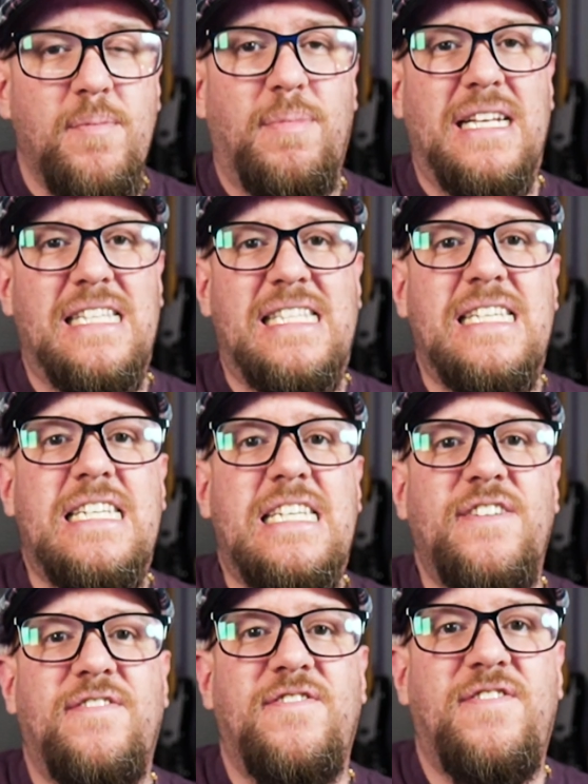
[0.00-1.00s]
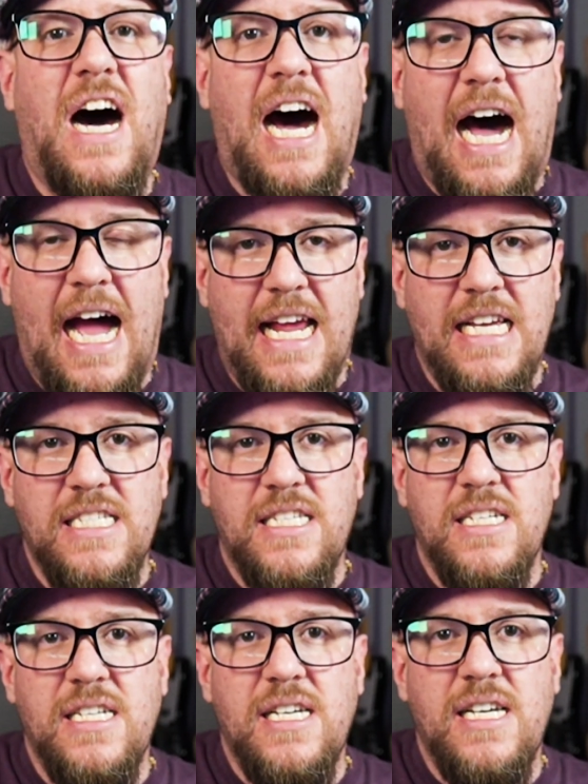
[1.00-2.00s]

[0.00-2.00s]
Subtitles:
but it's devise,